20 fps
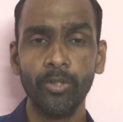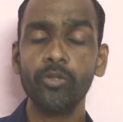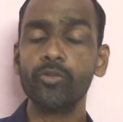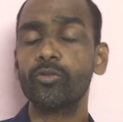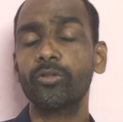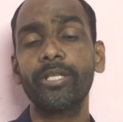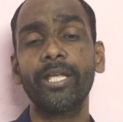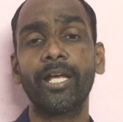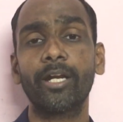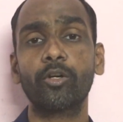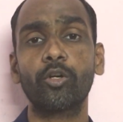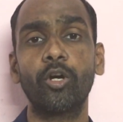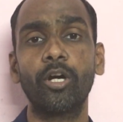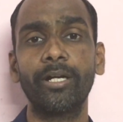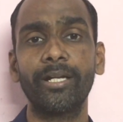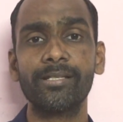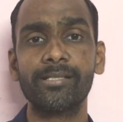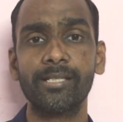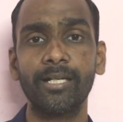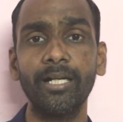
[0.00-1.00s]
So they are
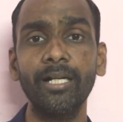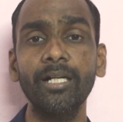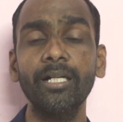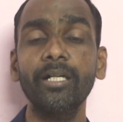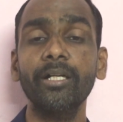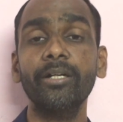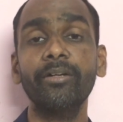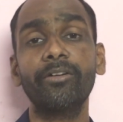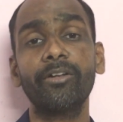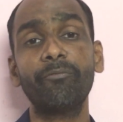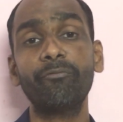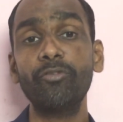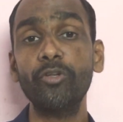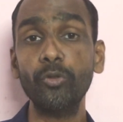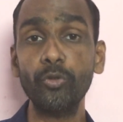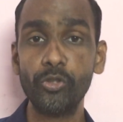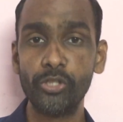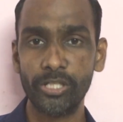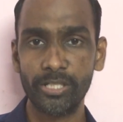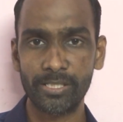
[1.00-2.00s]
called as the
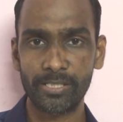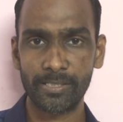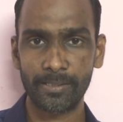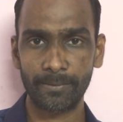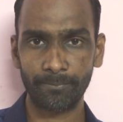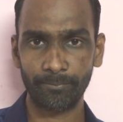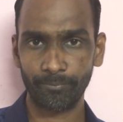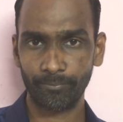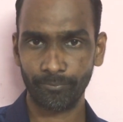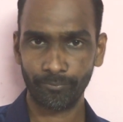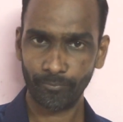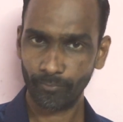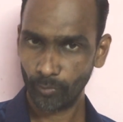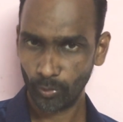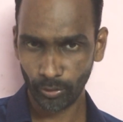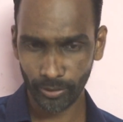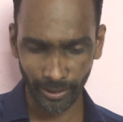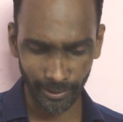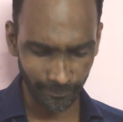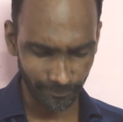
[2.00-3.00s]
refugees.
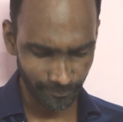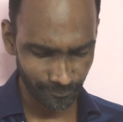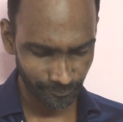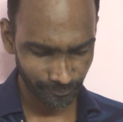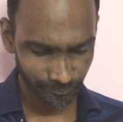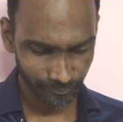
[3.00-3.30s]
Okay.